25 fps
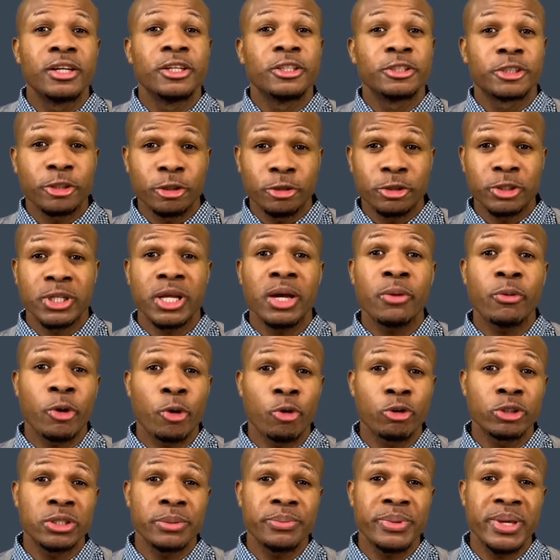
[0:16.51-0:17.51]
So today we're
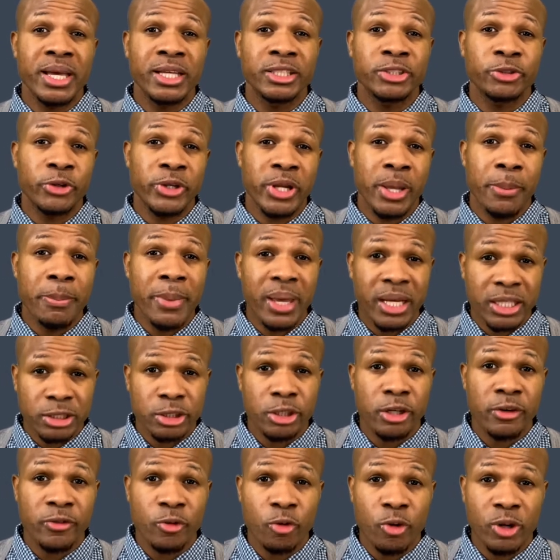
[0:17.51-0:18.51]
going to be answering a
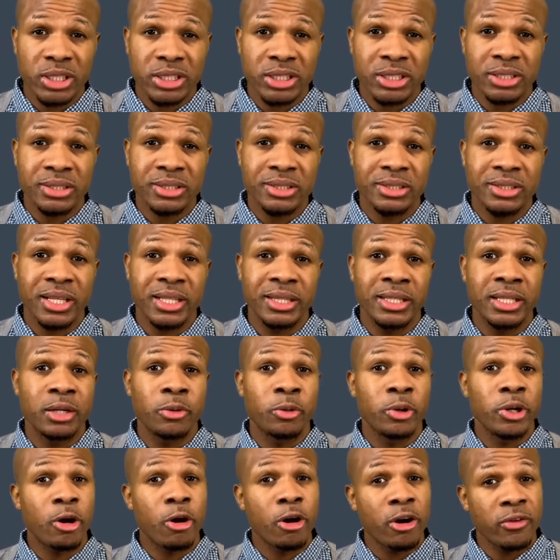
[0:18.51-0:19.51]
mixture of questions that deal
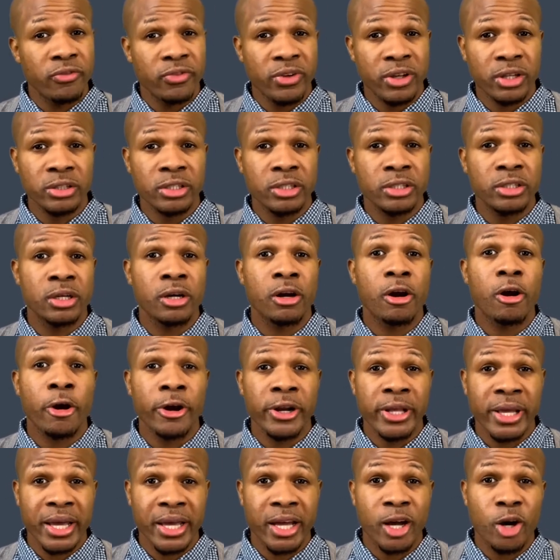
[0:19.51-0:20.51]
with heart failure,
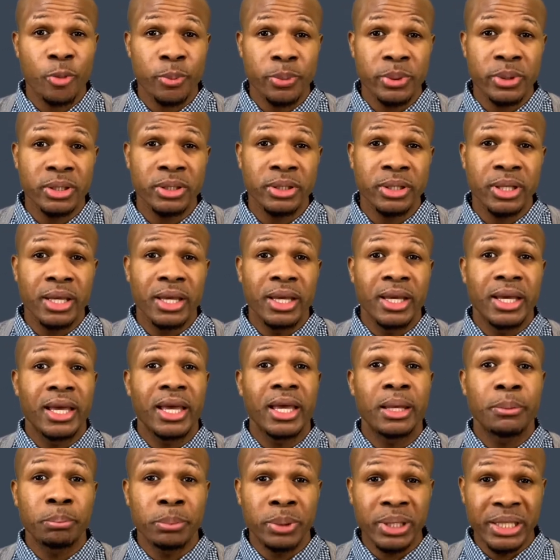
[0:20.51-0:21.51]
cardiac output,
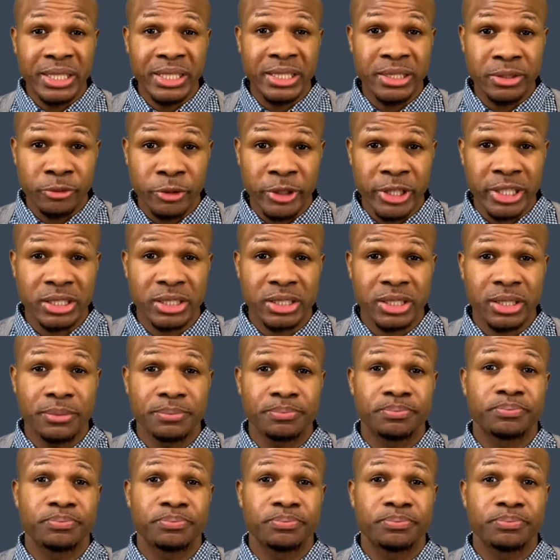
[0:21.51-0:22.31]
and bleeding risk.